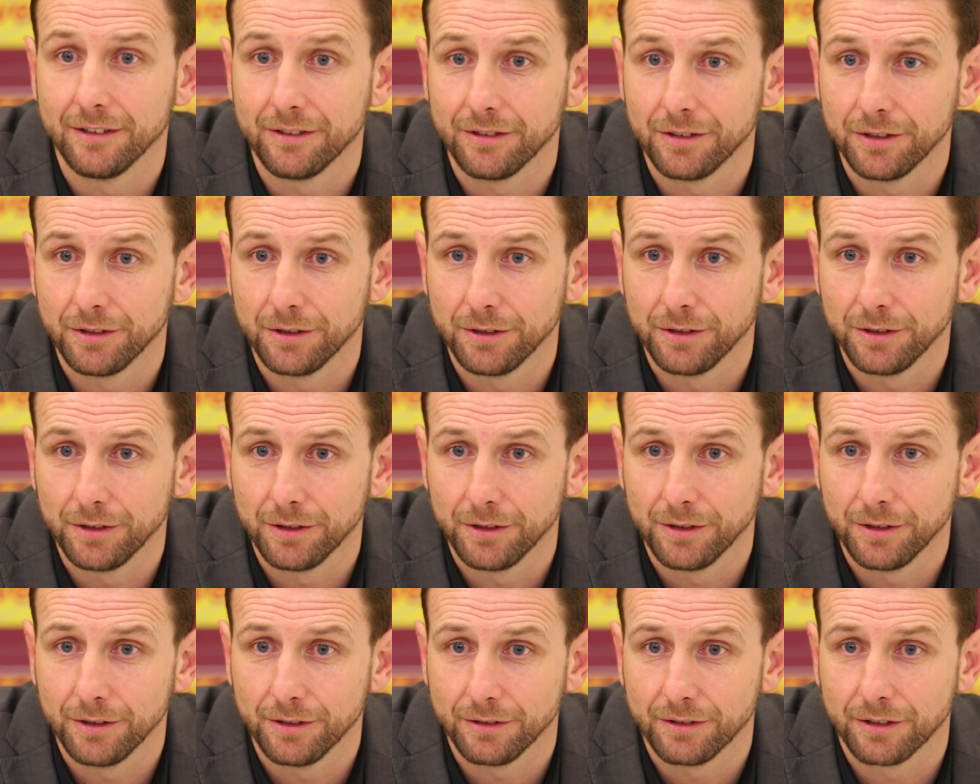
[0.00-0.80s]

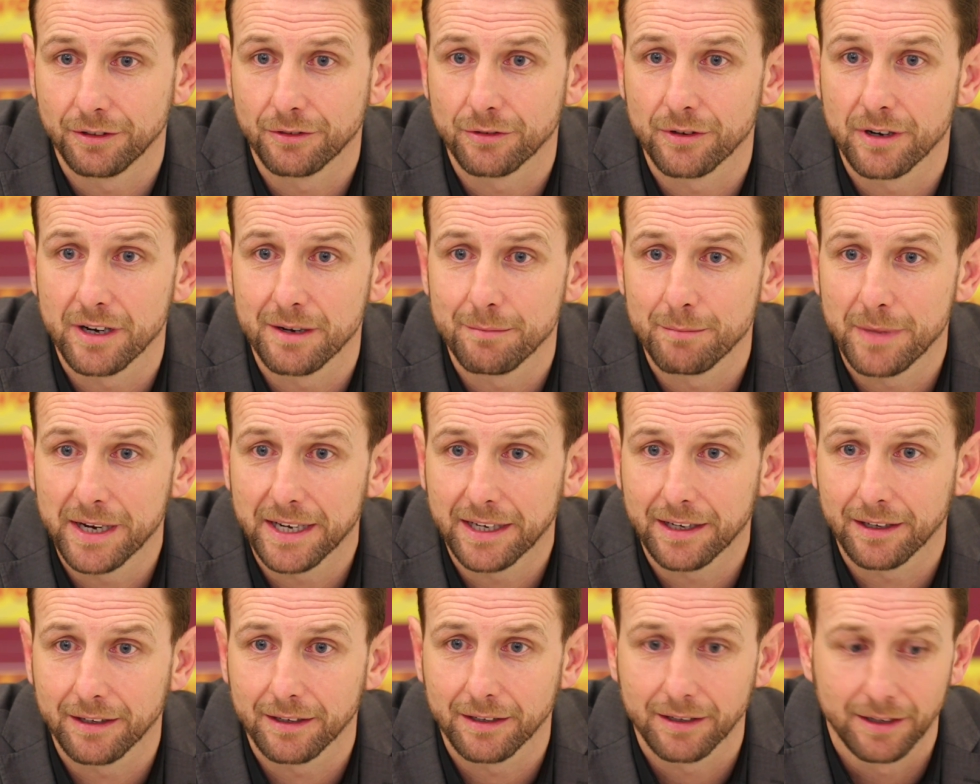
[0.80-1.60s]
to try and
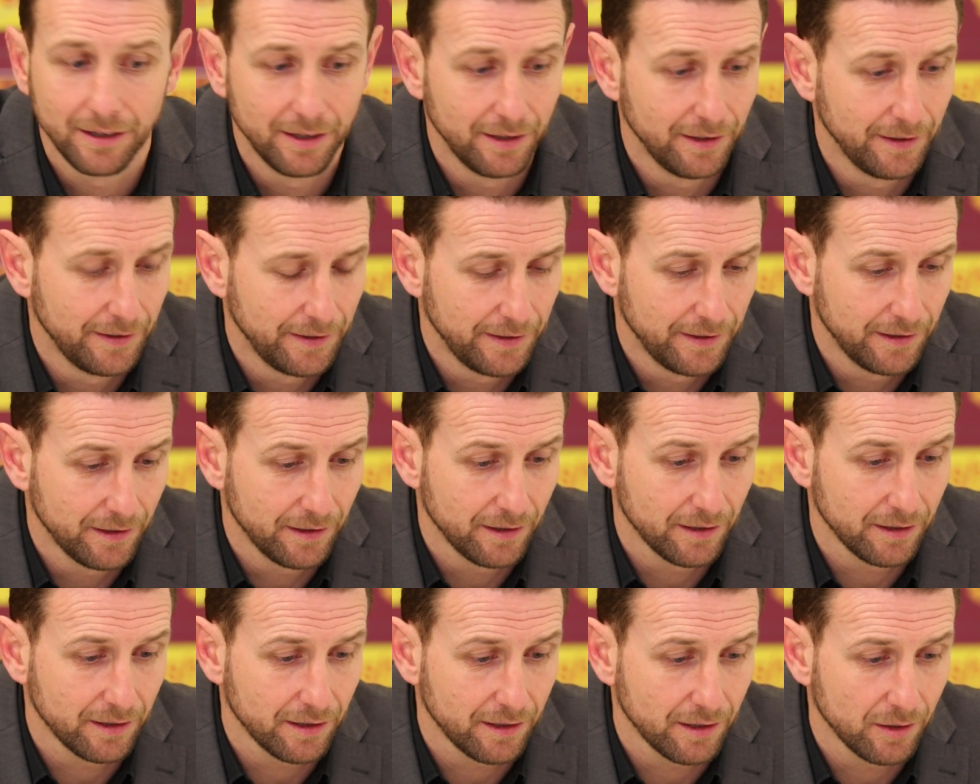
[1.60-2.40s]
make it
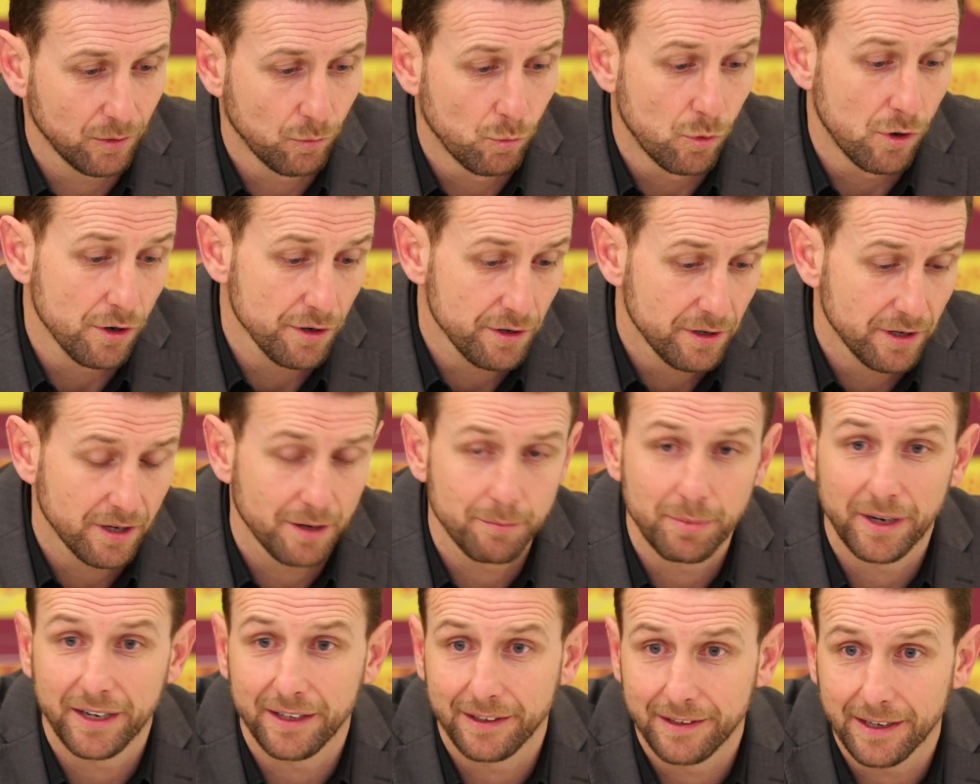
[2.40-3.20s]
a
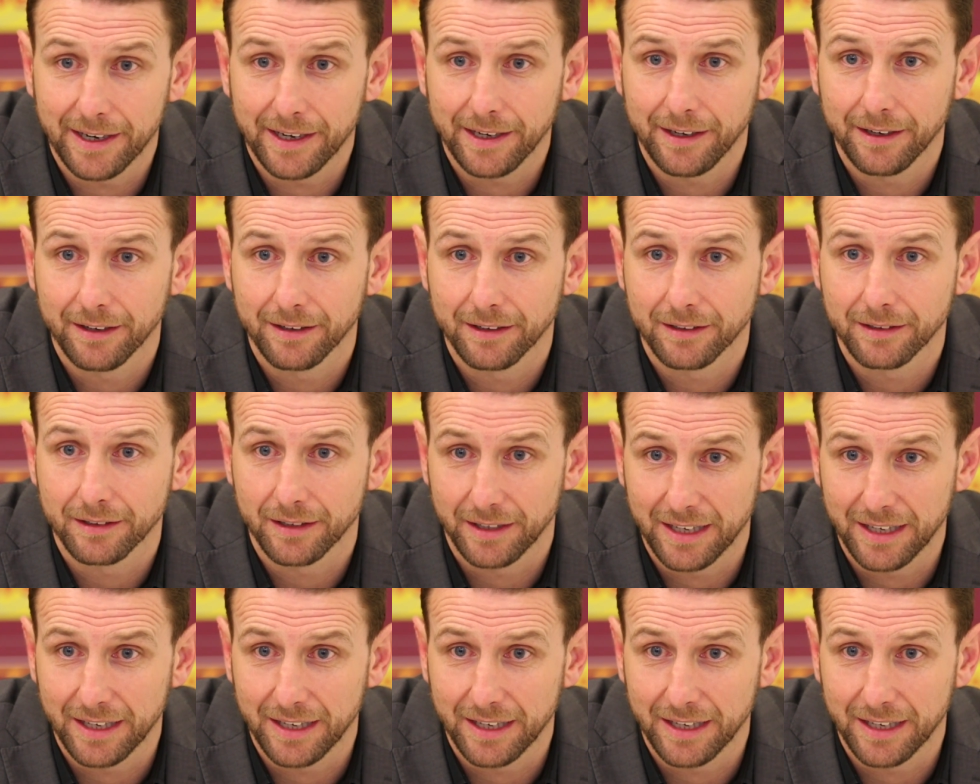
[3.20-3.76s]
better day,